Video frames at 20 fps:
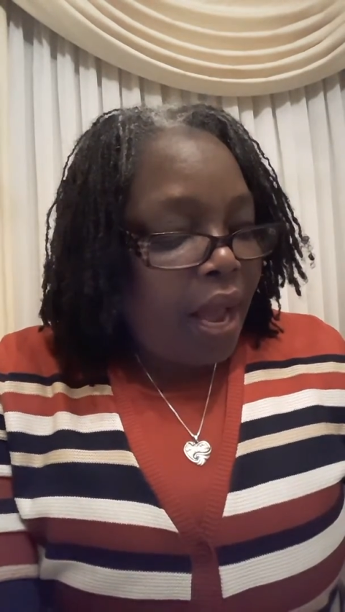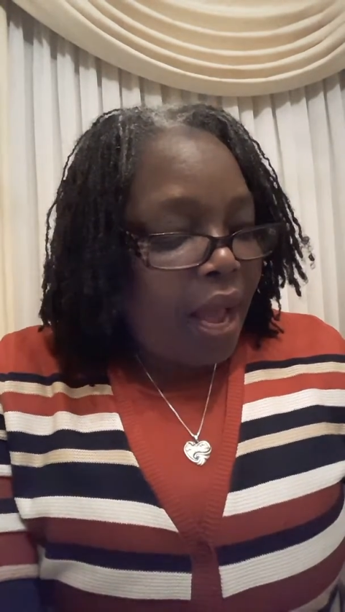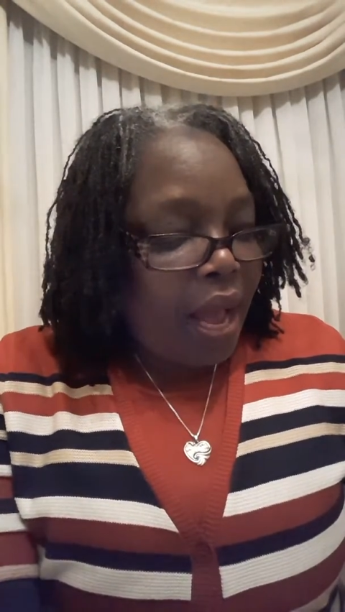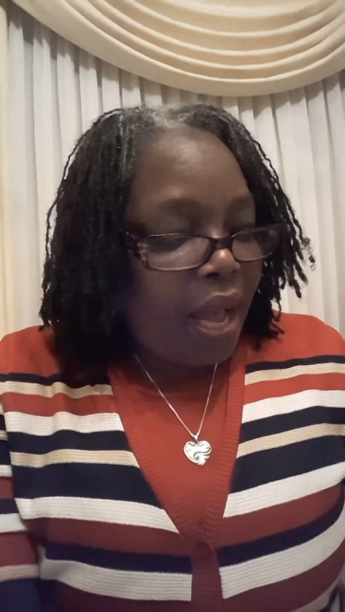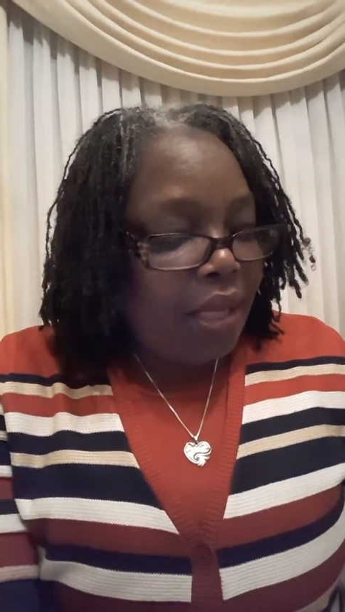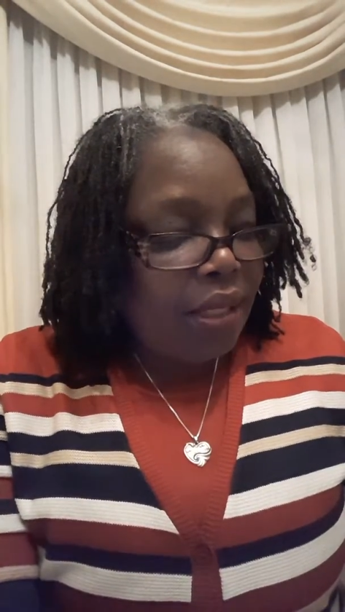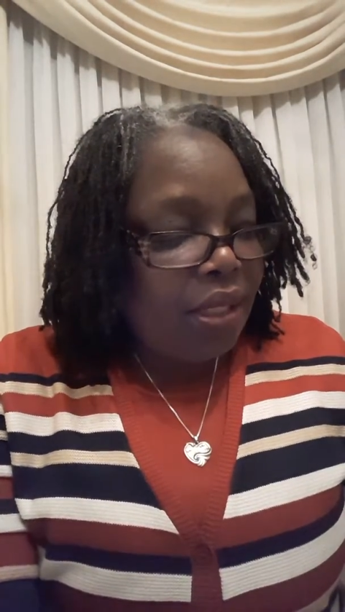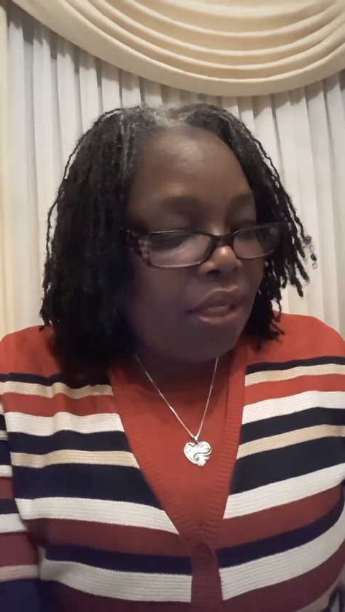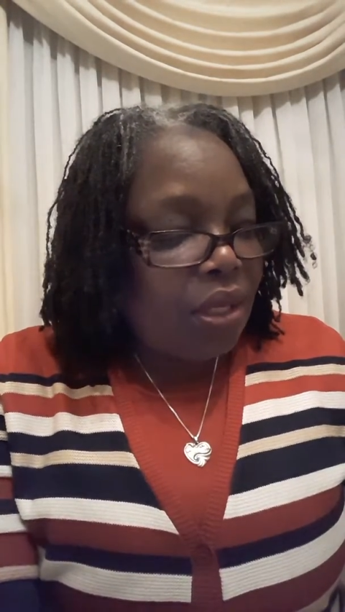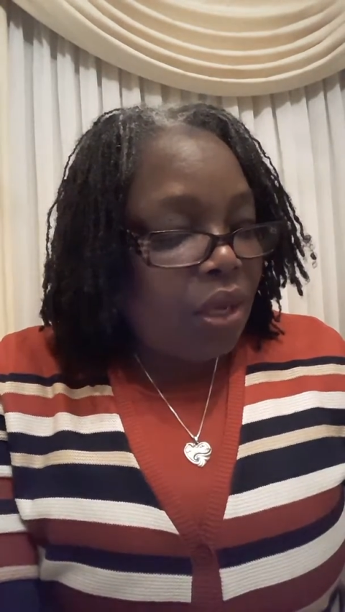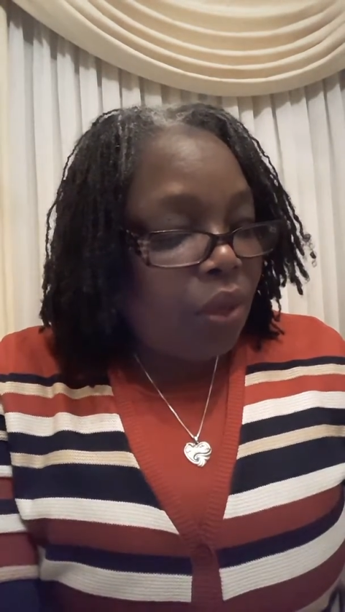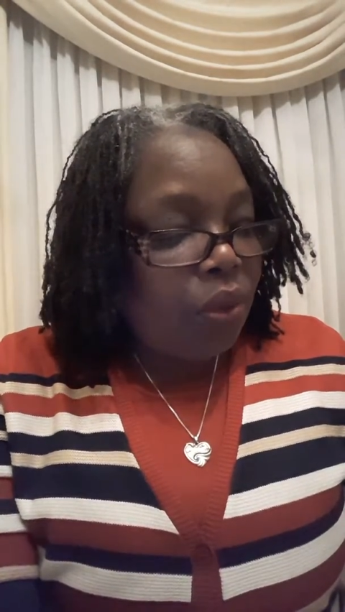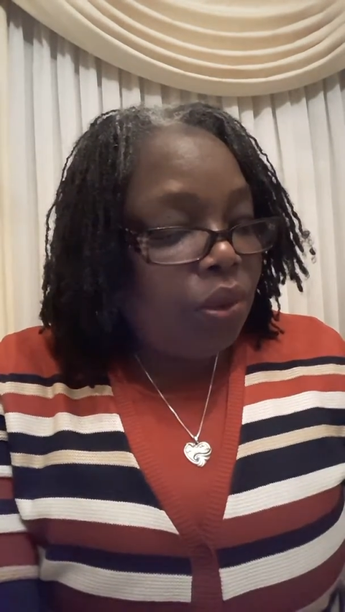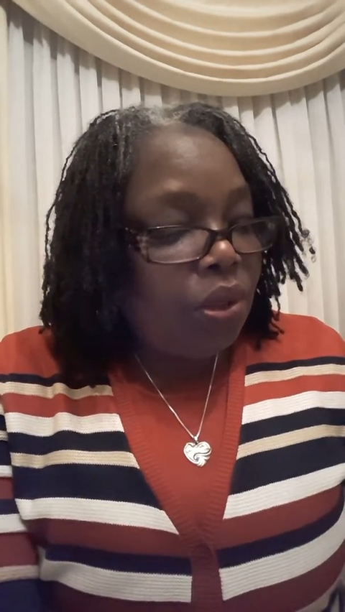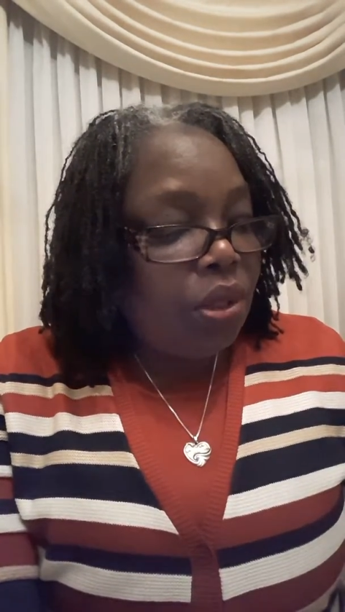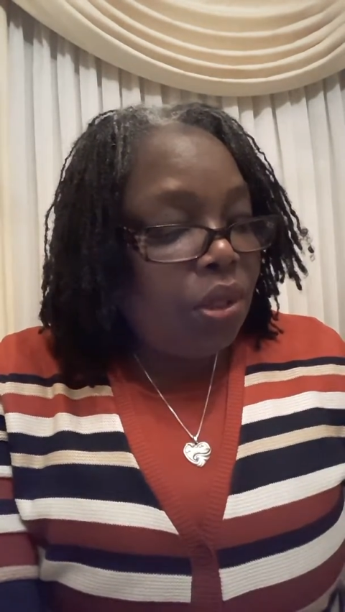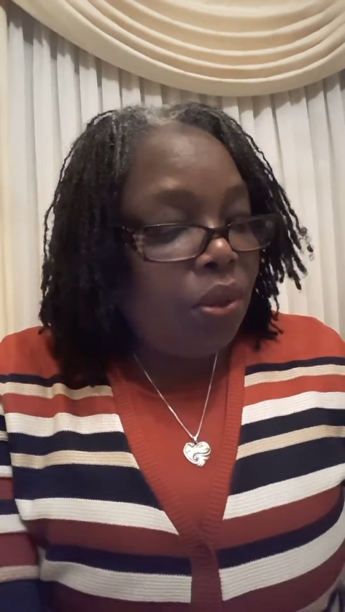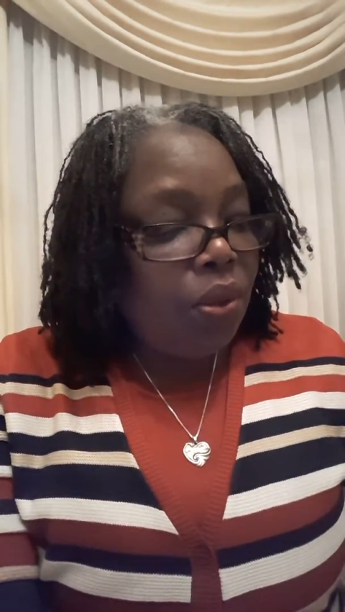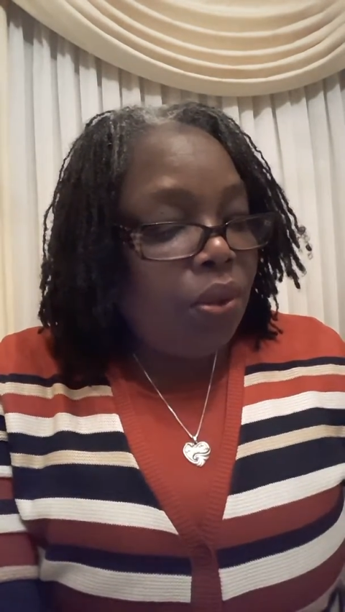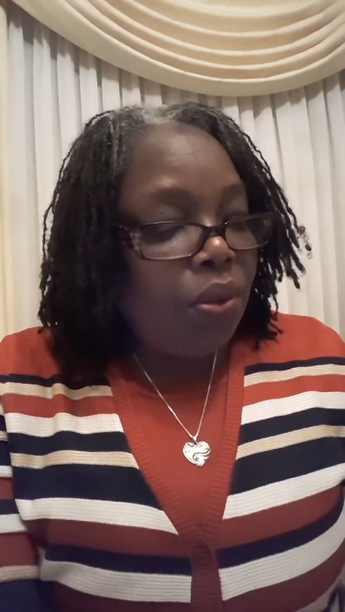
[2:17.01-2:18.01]
And so
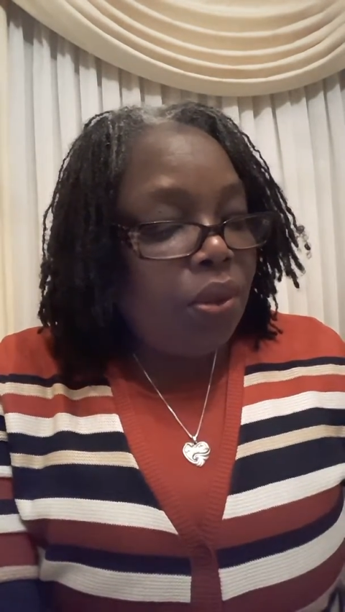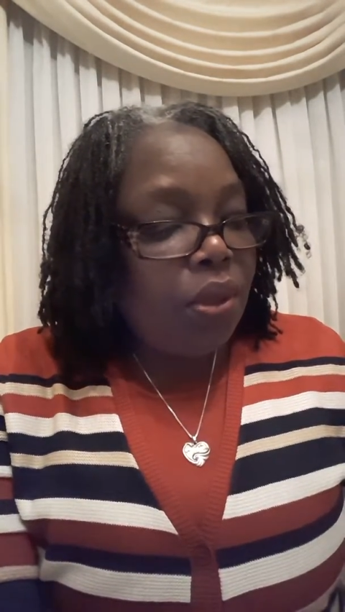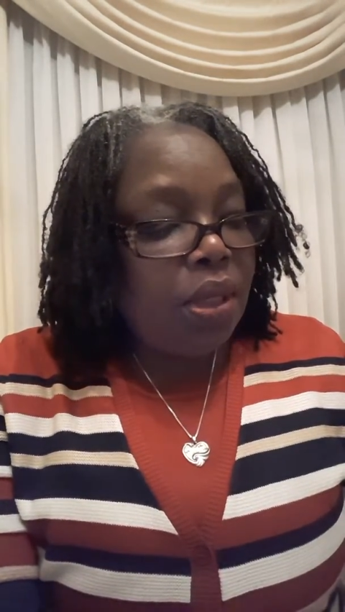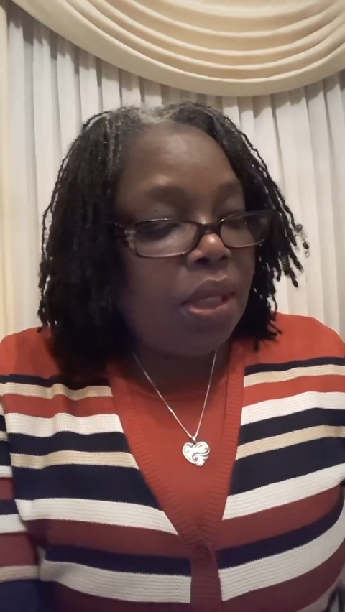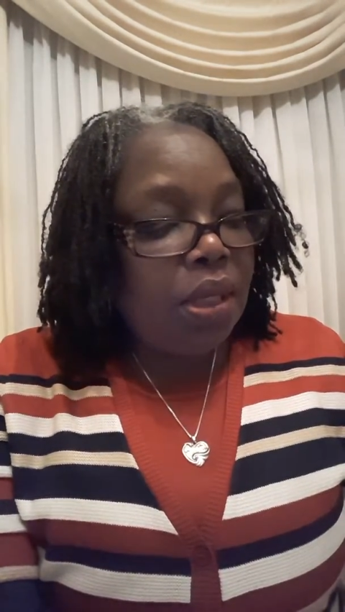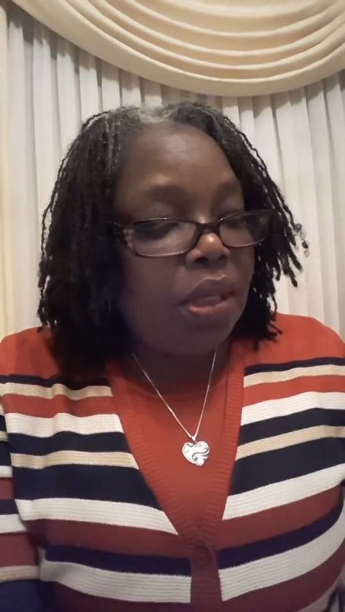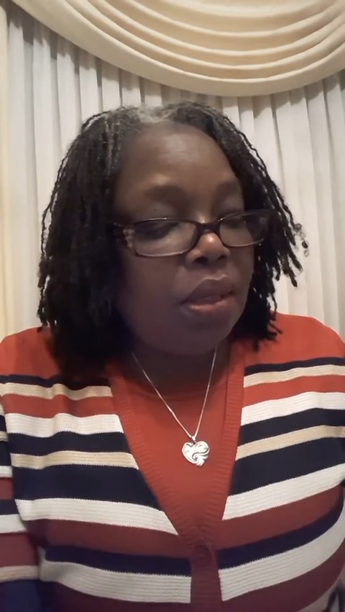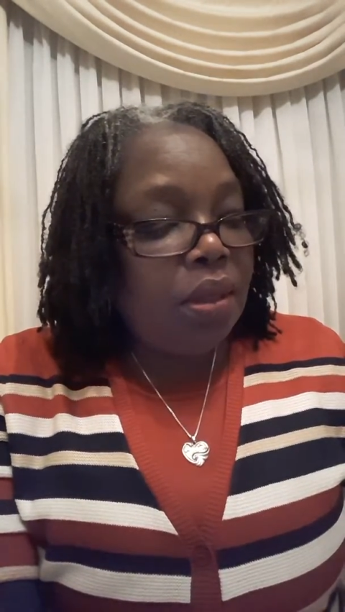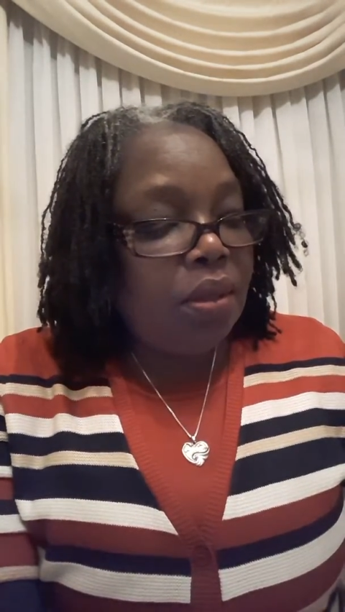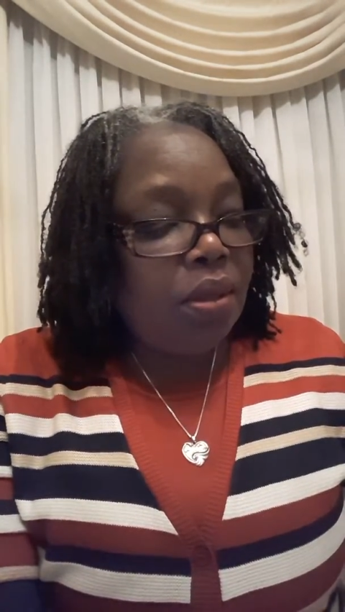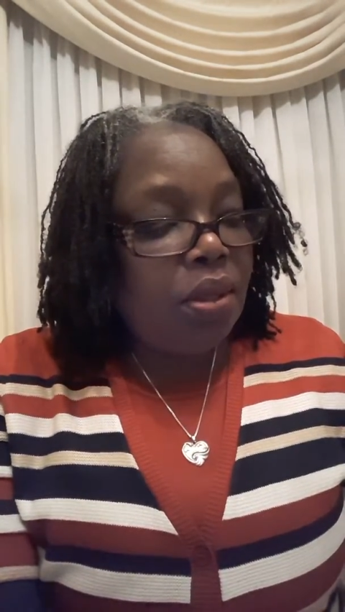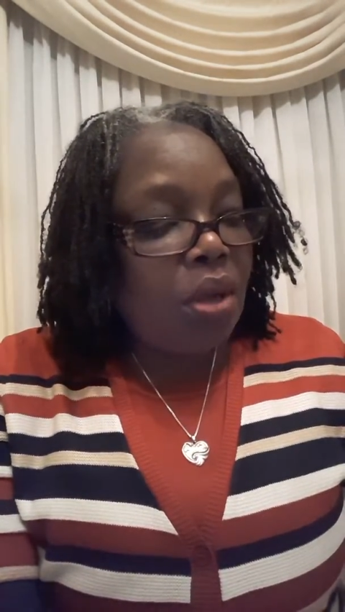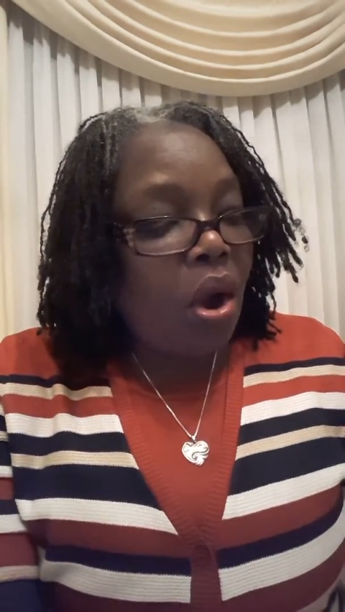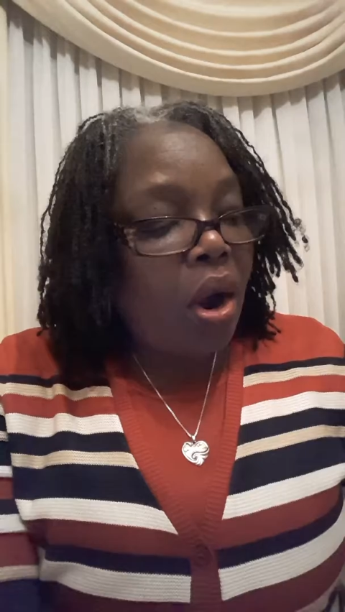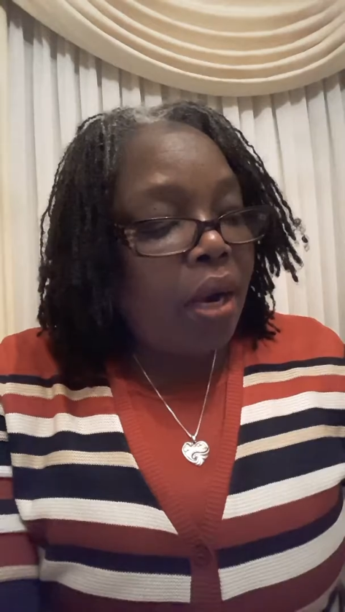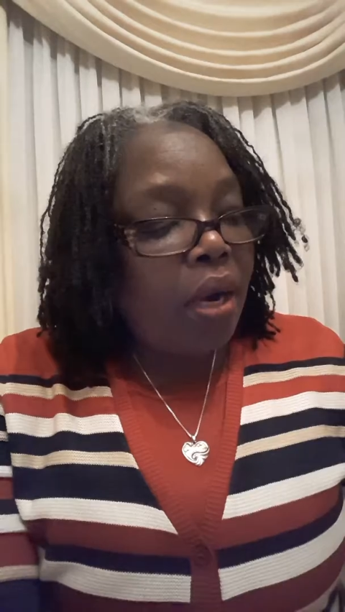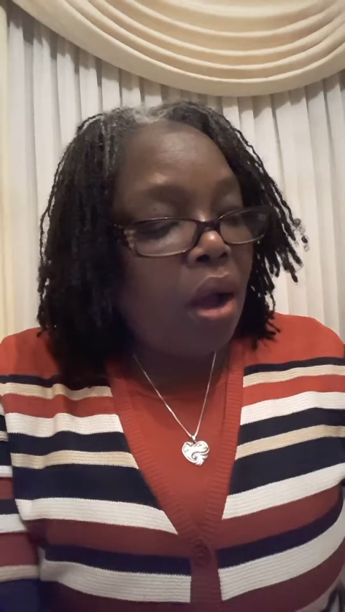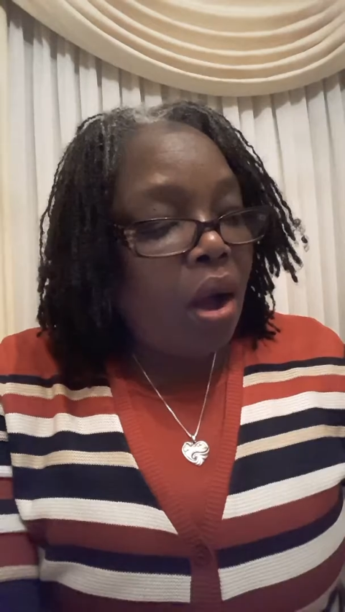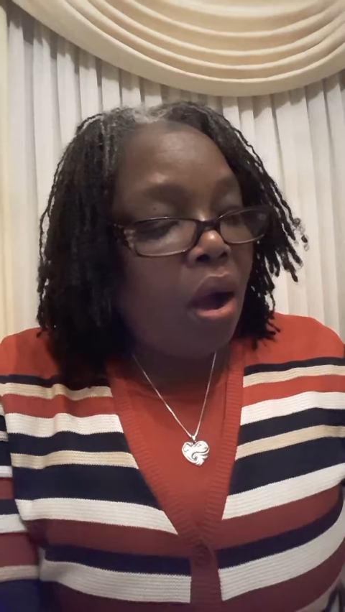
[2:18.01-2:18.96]
to start